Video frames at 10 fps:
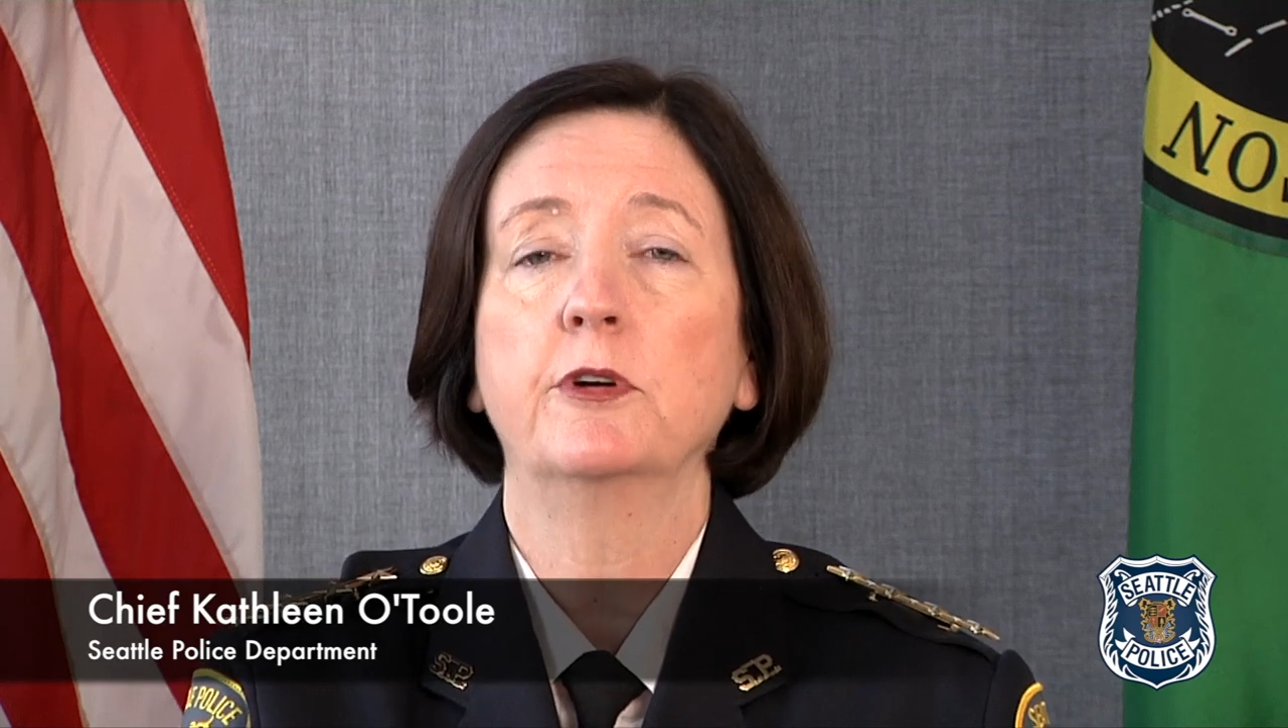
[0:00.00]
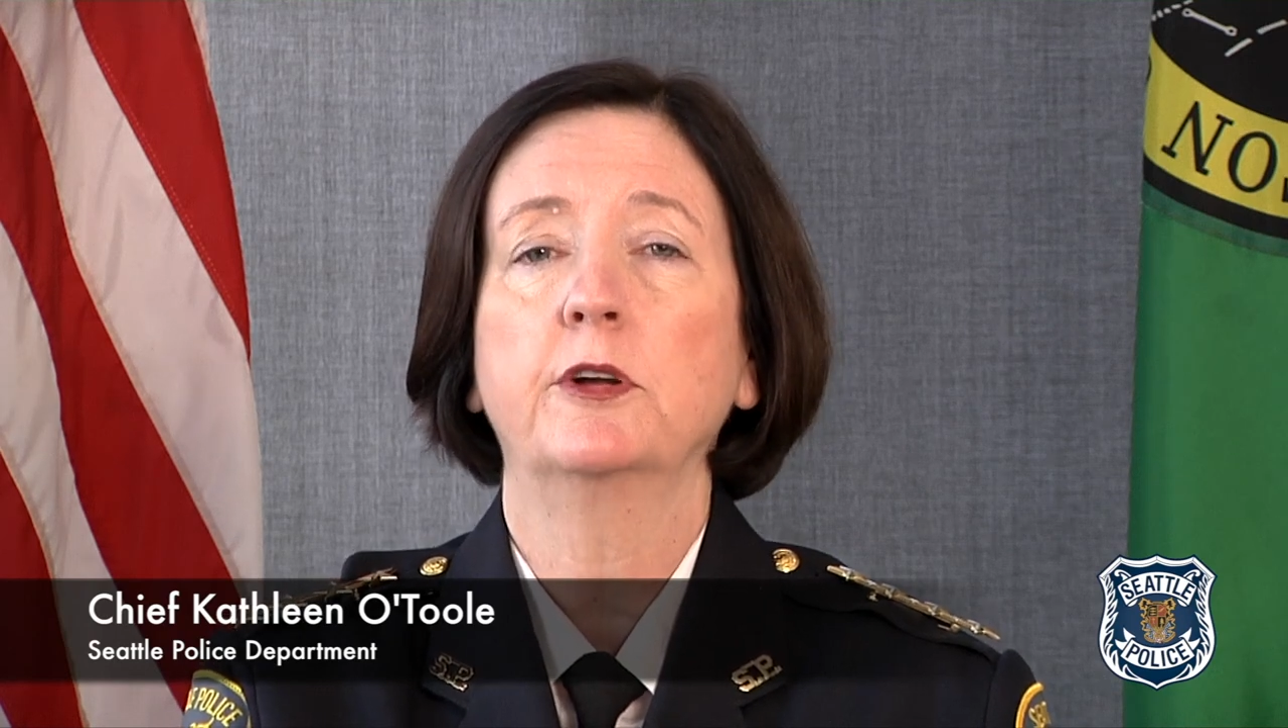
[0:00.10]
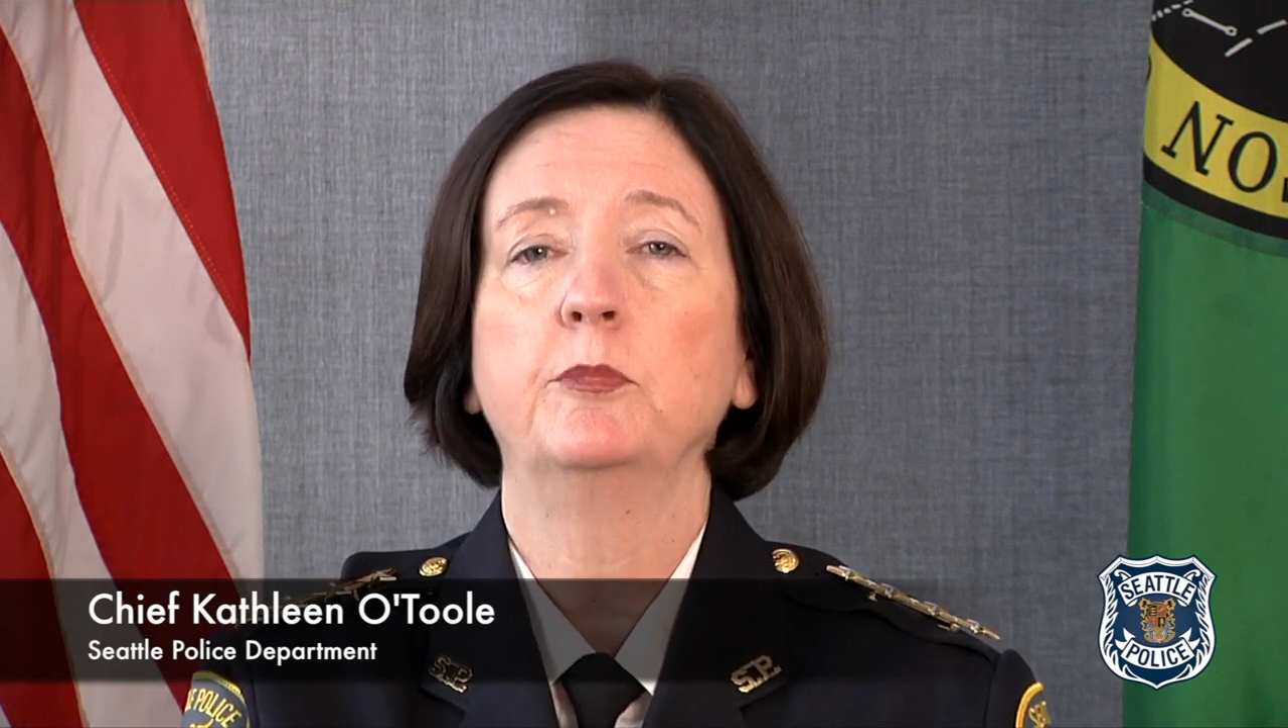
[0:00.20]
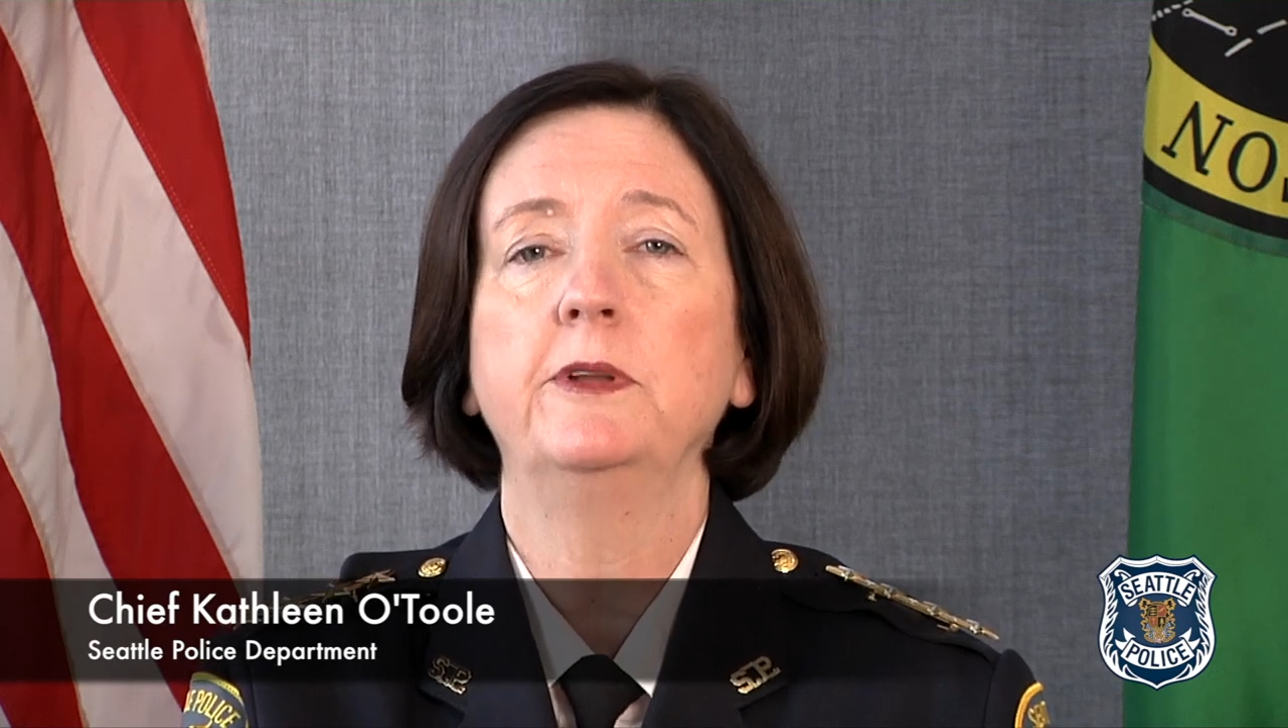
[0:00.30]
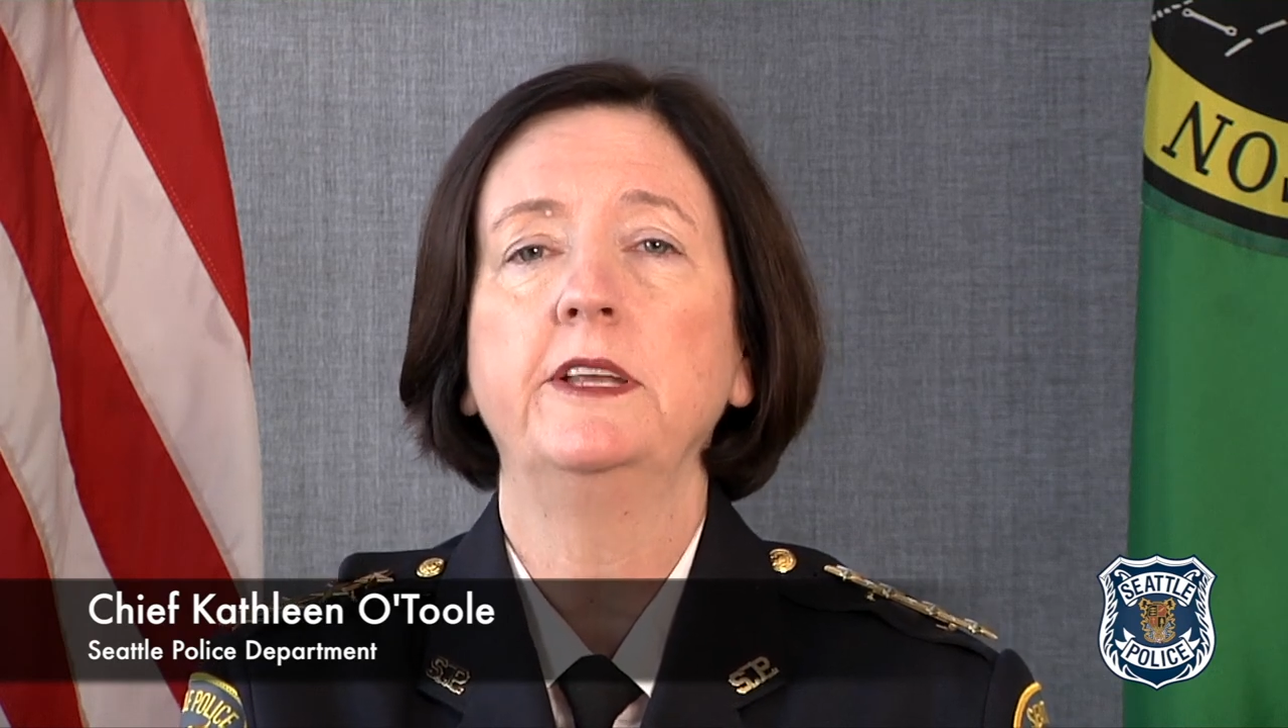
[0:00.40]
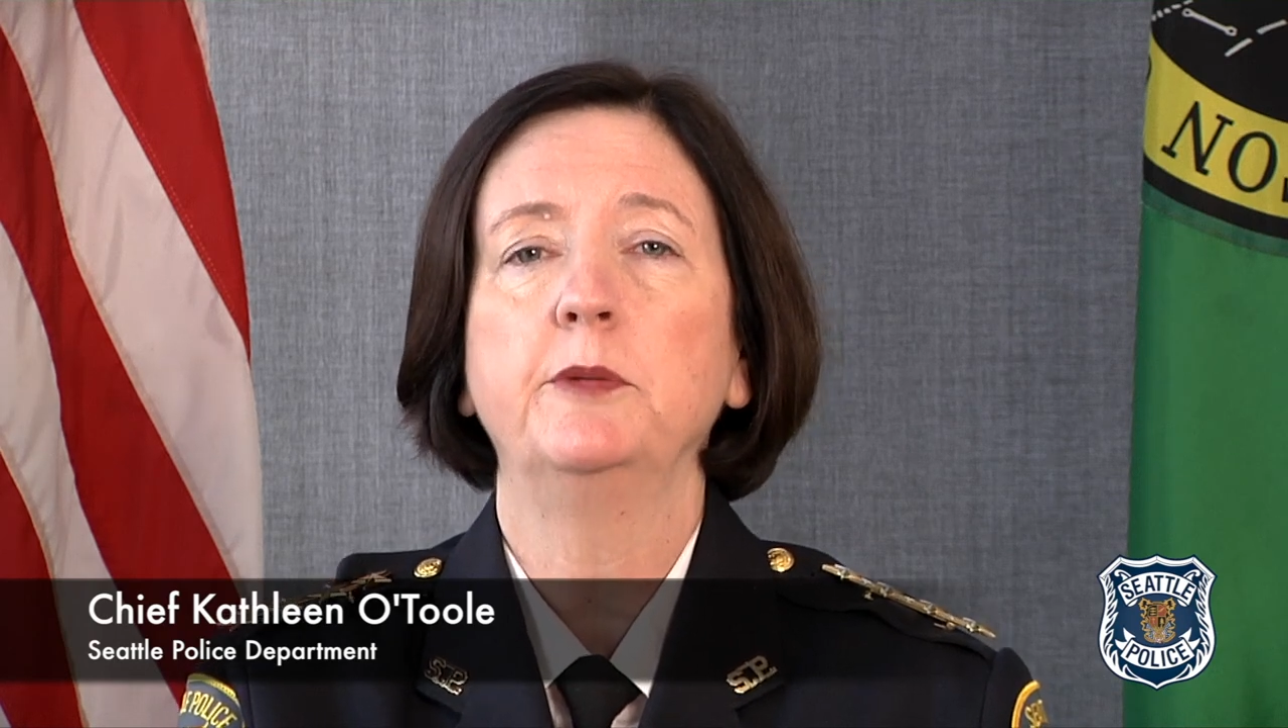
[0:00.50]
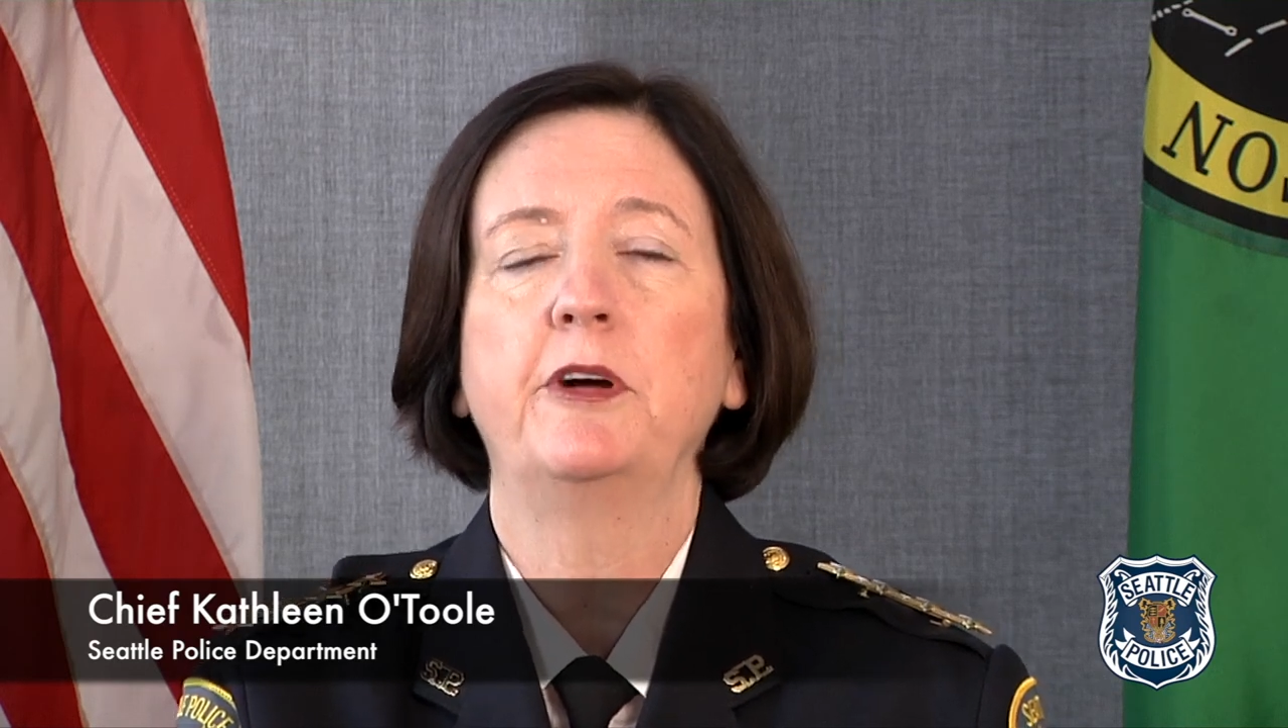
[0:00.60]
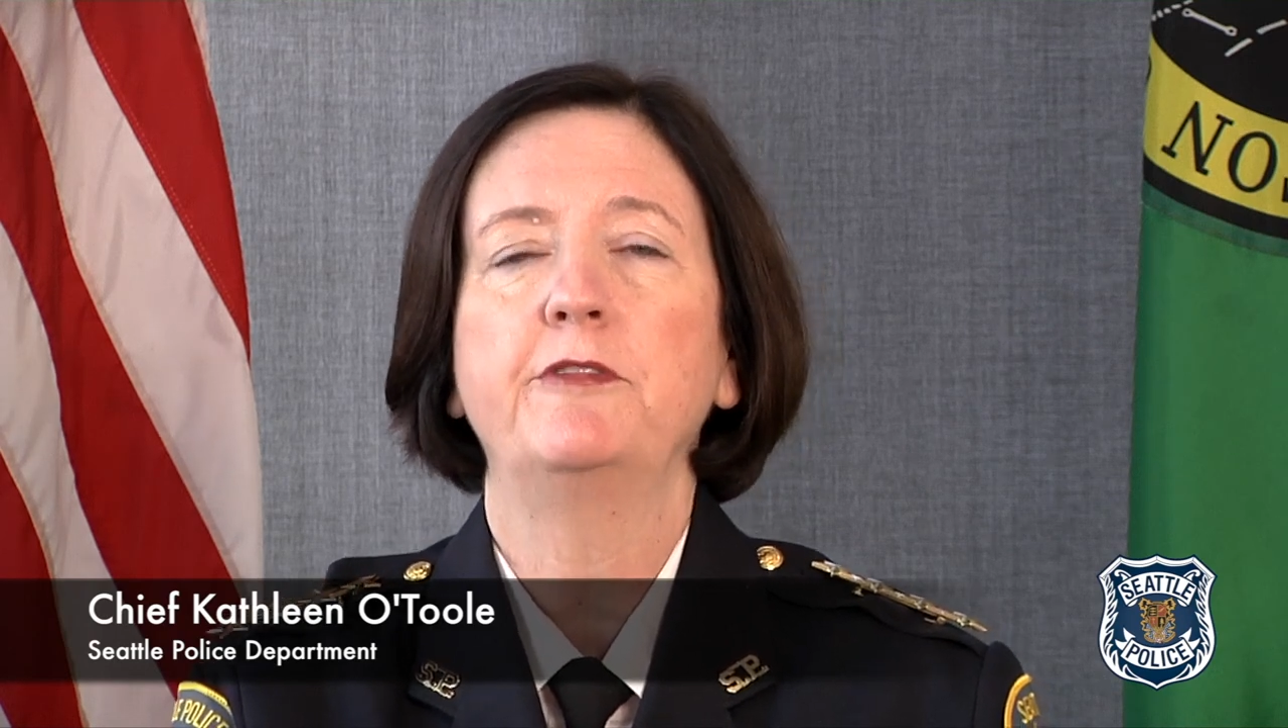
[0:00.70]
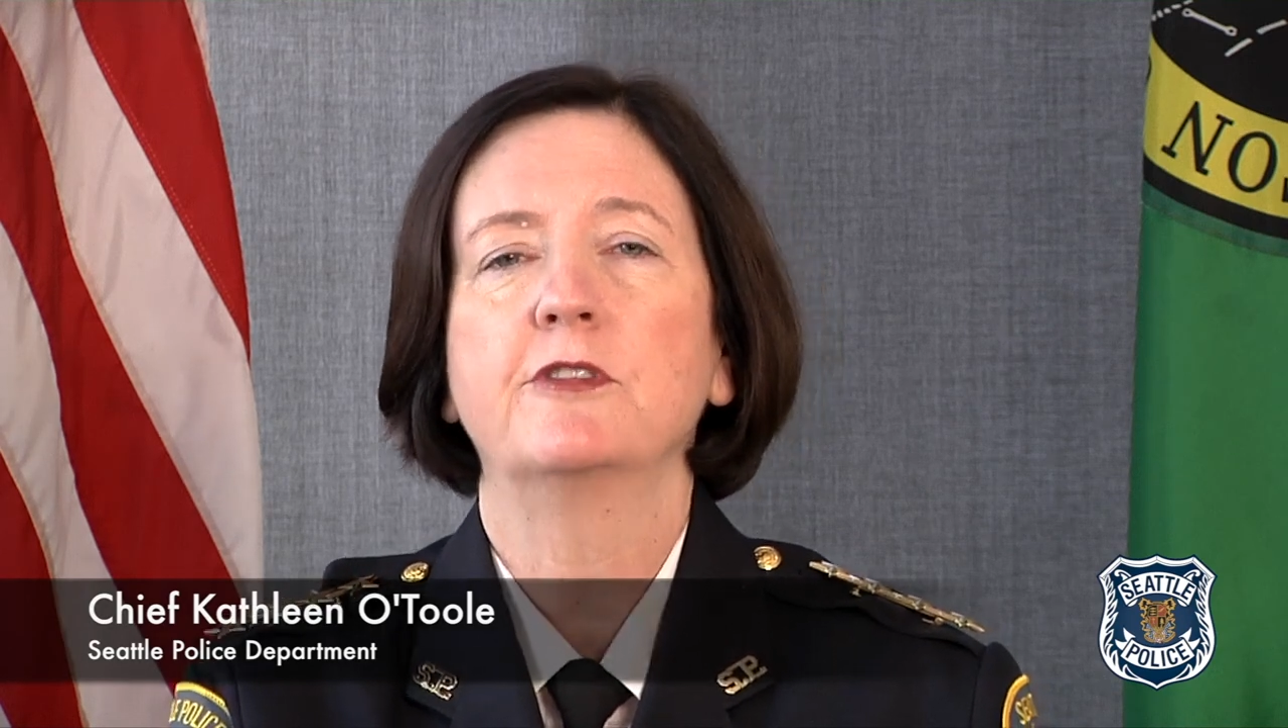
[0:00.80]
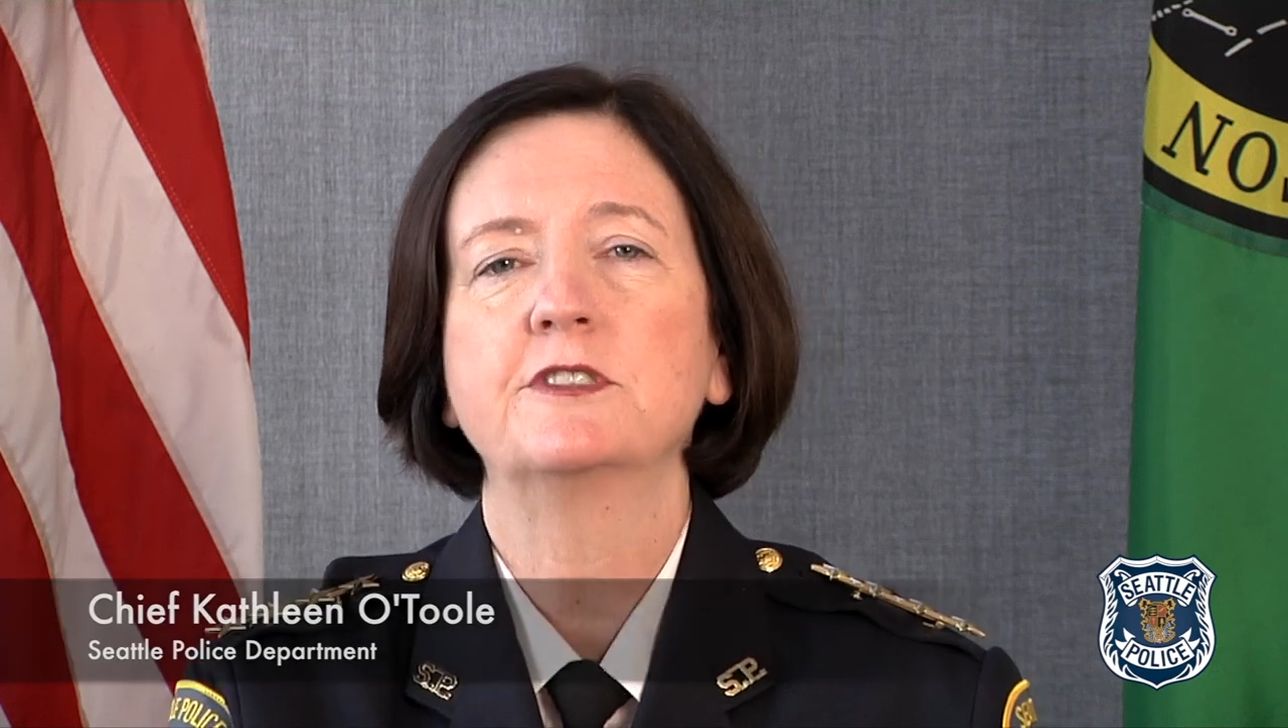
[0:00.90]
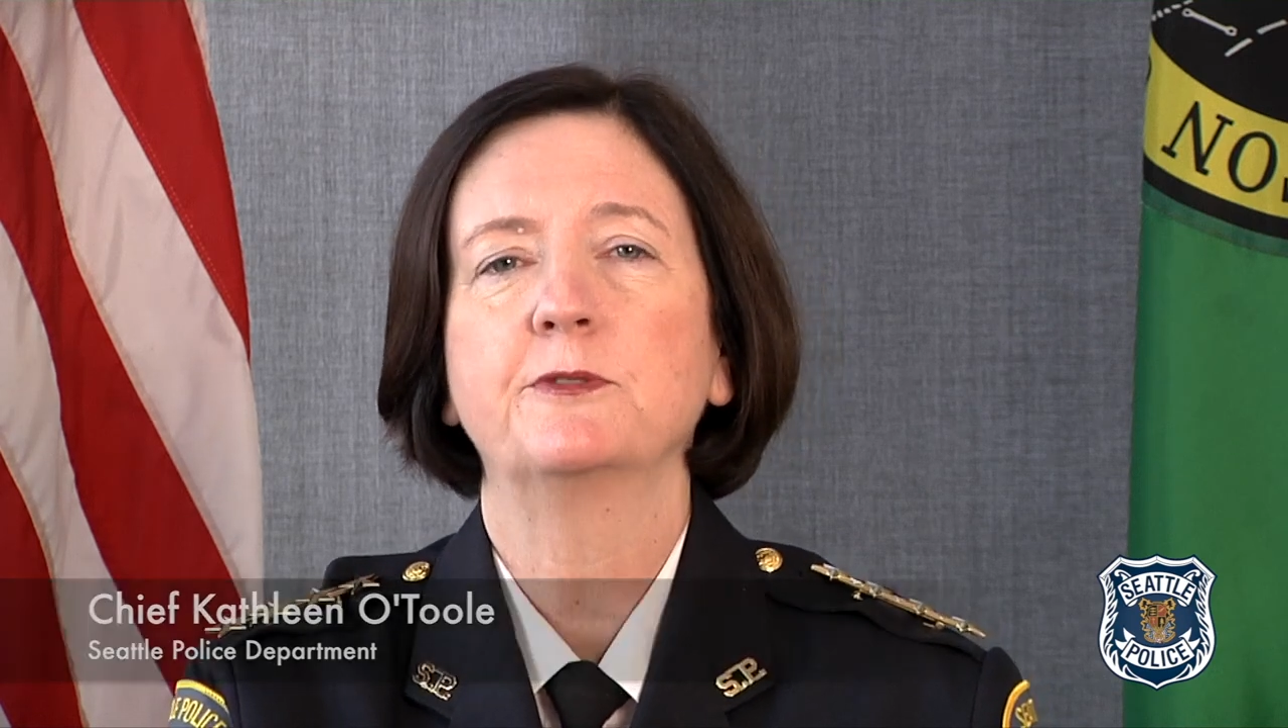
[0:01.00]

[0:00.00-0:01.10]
completing my first